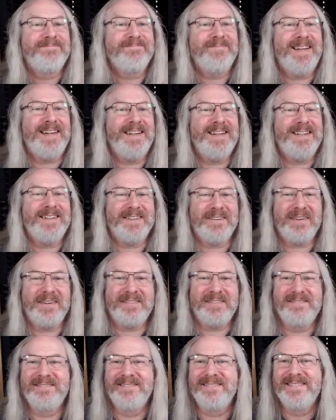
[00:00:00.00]
How you doing?
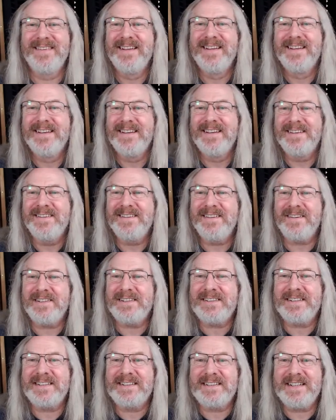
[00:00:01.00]

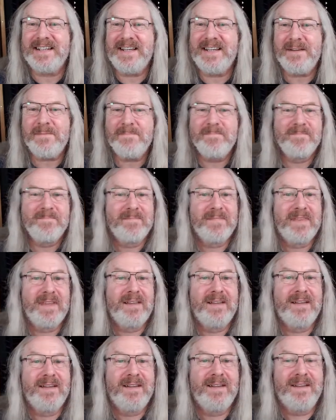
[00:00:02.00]
Nice to see you.
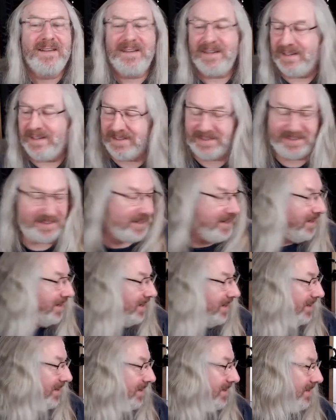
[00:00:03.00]
It's
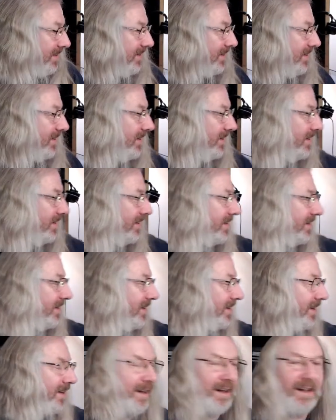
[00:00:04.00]
I
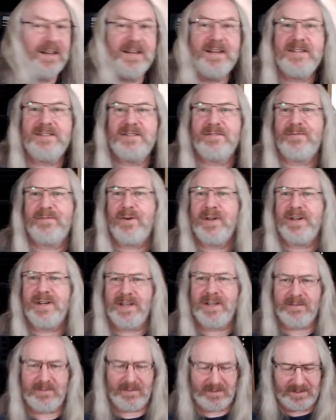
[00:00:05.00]
need to find
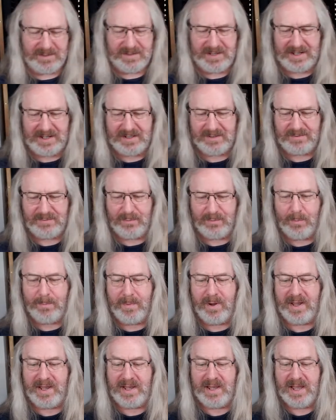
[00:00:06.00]
out the date for
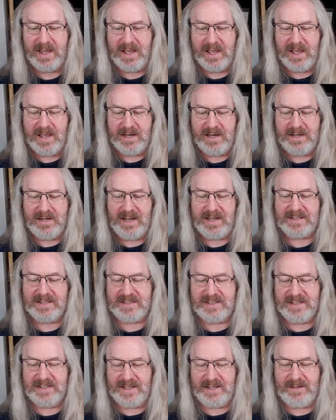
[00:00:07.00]
my next
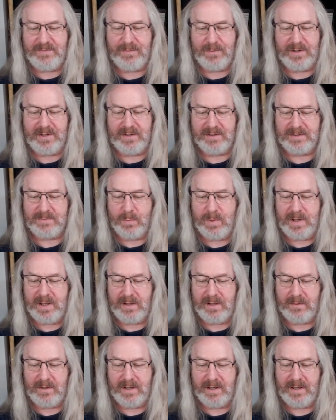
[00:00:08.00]
gig for you as
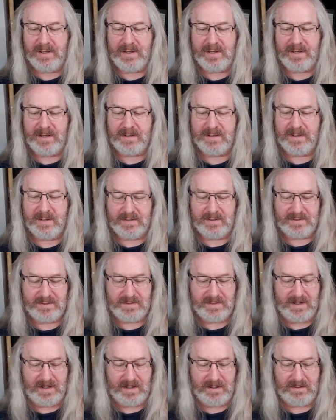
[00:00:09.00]
well. Yeah, that's
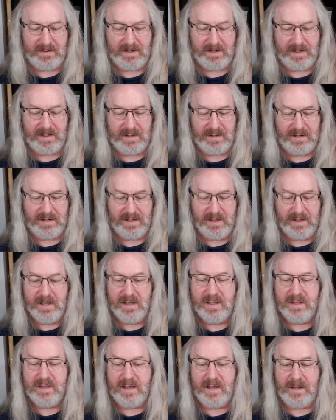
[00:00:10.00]
it. Okay,
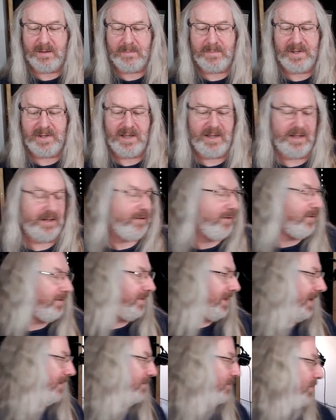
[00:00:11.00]
that'll be got
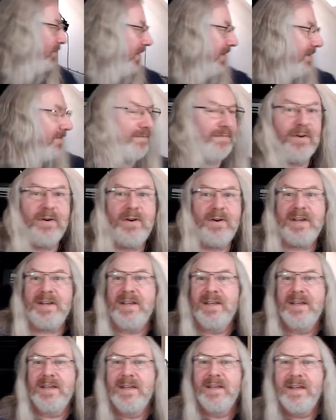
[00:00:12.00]
that right. Fine.
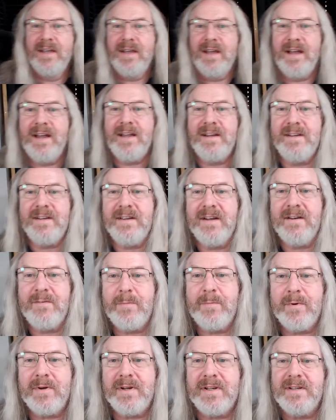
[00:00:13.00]
How you doing,
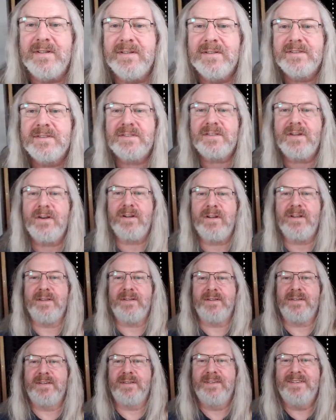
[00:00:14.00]
everybody?
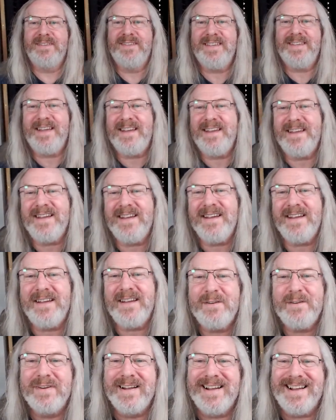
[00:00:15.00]
Scotland.
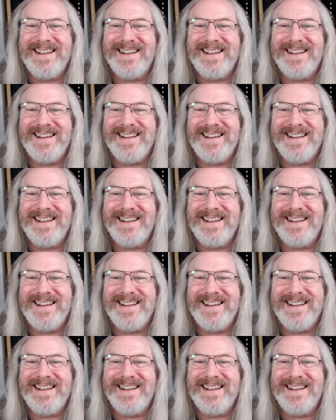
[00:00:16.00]
Dave.